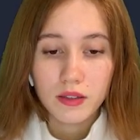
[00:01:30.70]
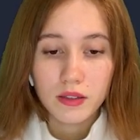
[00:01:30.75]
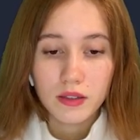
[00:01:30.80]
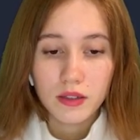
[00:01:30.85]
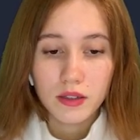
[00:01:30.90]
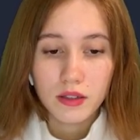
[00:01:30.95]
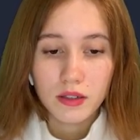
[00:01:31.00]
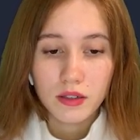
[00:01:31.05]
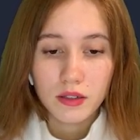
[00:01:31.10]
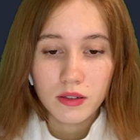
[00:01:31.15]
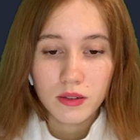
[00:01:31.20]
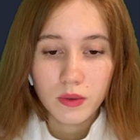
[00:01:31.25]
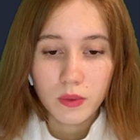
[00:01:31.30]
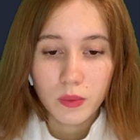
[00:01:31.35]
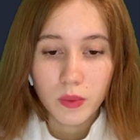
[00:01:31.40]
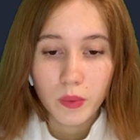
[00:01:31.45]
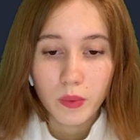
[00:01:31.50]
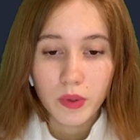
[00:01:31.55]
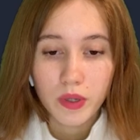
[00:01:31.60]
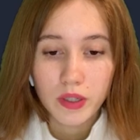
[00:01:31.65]
uh,
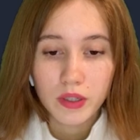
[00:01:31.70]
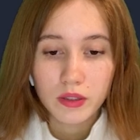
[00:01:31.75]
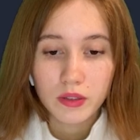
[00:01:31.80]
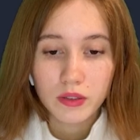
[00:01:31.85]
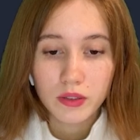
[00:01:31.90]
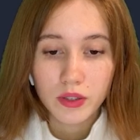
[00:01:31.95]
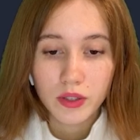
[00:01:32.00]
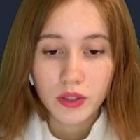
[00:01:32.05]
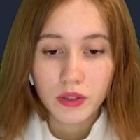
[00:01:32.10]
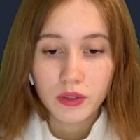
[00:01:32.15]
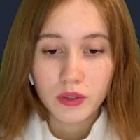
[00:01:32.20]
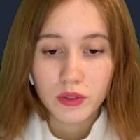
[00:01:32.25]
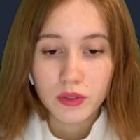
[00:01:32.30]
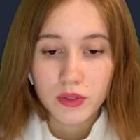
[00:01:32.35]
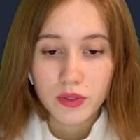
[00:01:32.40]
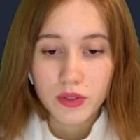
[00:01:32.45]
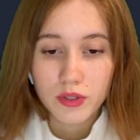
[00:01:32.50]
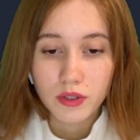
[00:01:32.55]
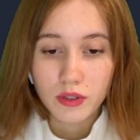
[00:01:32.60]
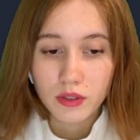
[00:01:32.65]
we'll
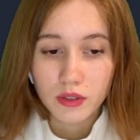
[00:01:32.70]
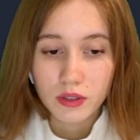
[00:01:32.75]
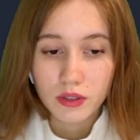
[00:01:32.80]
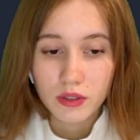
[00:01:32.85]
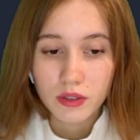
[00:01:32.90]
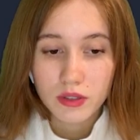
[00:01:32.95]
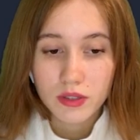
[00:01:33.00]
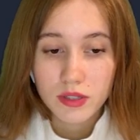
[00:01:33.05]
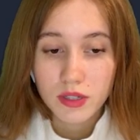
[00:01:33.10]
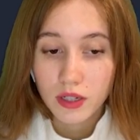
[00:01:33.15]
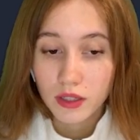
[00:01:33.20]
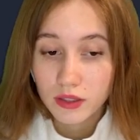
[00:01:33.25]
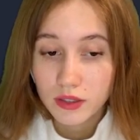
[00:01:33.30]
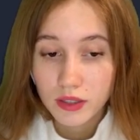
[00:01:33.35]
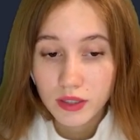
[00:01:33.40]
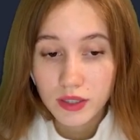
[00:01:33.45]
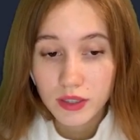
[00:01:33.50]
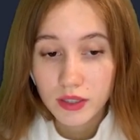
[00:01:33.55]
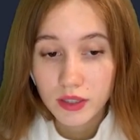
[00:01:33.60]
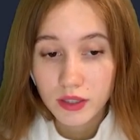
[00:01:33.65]
use uh,
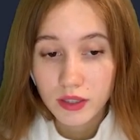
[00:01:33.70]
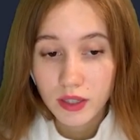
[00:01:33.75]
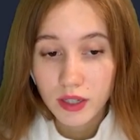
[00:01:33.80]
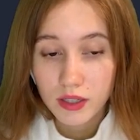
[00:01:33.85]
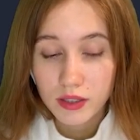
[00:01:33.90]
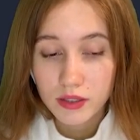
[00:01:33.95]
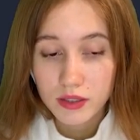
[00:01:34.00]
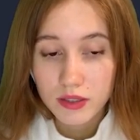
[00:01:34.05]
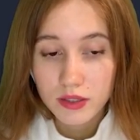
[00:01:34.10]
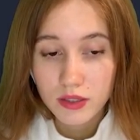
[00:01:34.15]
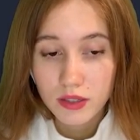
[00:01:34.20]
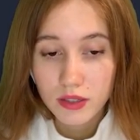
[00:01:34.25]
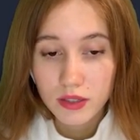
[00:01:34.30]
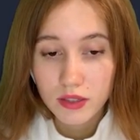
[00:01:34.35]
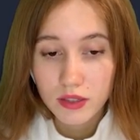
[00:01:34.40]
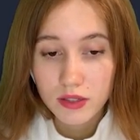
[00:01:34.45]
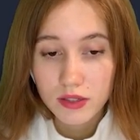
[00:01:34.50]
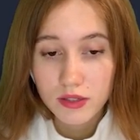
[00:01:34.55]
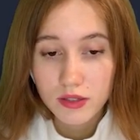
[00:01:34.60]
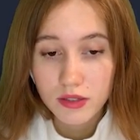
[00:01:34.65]
technical
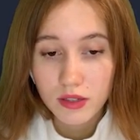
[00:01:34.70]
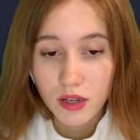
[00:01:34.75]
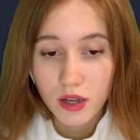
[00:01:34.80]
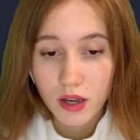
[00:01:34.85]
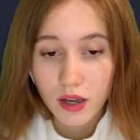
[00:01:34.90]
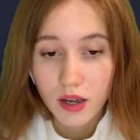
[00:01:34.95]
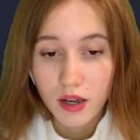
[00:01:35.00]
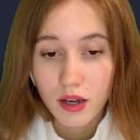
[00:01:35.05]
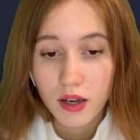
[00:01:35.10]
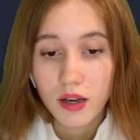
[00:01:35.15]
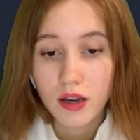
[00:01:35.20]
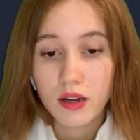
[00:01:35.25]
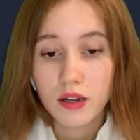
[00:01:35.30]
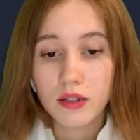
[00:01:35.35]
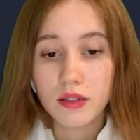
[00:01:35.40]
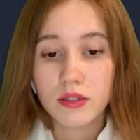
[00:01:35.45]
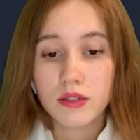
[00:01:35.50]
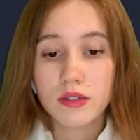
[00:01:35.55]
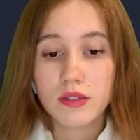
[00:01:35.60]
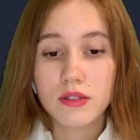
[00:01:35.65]
analysis
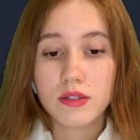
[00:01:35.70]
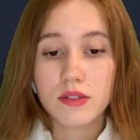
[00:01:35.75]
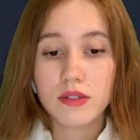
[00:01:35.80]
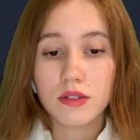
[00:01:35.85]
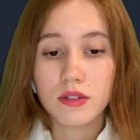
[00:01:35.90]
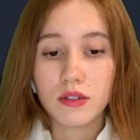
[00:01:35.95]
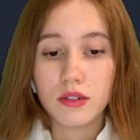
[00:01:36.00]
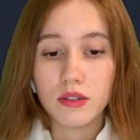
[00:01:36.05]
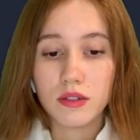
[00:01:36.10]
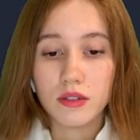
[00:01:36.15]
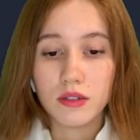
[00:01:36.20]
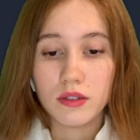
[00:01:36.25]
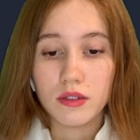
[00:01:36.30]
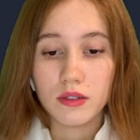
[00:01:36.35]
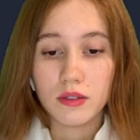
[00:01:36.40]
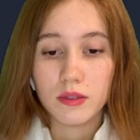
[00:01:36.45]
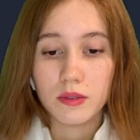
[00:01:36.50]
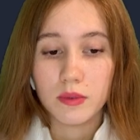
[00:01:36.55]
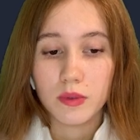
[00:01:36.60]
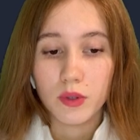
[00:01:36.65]
and
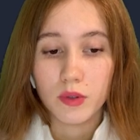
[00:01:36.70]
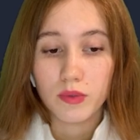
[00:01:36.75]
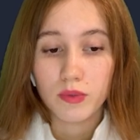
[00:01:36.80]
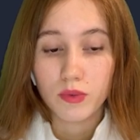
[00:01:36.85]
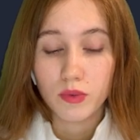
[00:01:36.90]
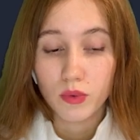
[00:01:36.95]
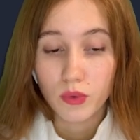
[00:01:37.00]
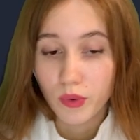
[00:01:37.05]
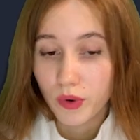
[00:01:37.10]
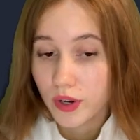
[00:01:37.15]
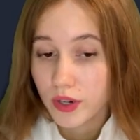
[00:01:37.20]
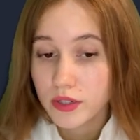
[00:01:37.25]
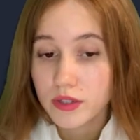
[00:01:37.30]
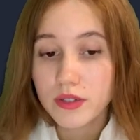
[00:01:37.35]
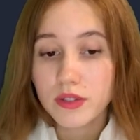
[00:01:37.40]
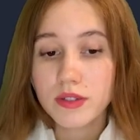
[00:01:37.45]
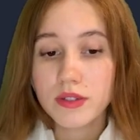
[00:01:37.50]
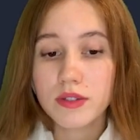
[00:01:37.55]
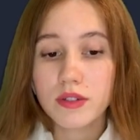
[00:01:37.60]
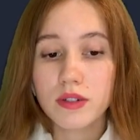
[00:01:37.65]
uh, of
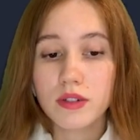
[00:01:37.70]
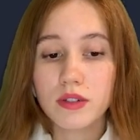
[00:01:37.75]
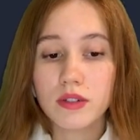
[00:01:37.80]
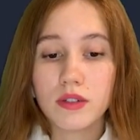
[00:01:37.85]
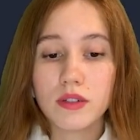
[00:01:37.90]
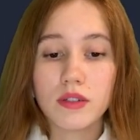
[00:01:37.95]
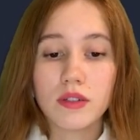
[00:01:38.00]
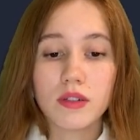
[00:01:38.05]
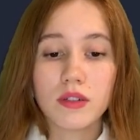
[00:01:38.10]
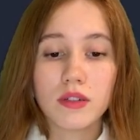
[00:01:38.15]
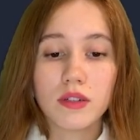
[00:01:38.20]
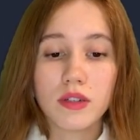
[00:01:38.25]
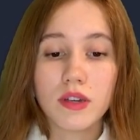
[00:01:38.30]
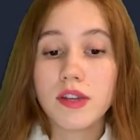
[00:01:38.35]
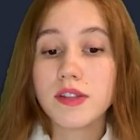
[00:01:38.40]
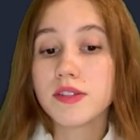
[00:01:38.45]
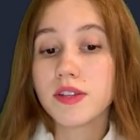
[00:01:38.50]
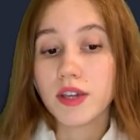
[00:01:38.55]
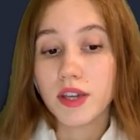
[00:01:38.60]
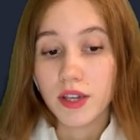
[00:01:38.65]
course uh,
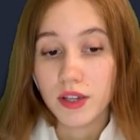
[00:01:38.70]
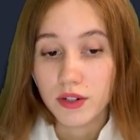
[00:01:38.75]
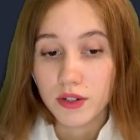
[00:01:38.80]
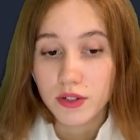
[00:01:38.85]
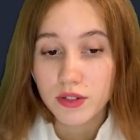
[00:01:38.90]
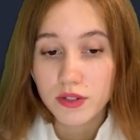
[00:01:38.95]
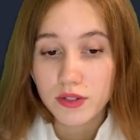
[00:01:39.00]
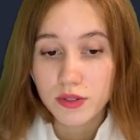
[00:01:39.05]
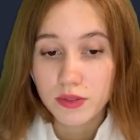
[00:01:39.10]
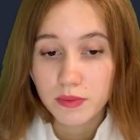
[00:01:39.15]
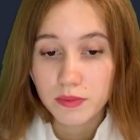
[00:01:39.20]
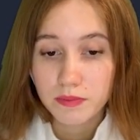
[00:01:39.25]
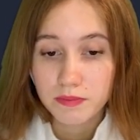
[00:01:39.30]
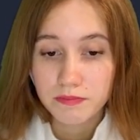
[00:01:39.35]
indicators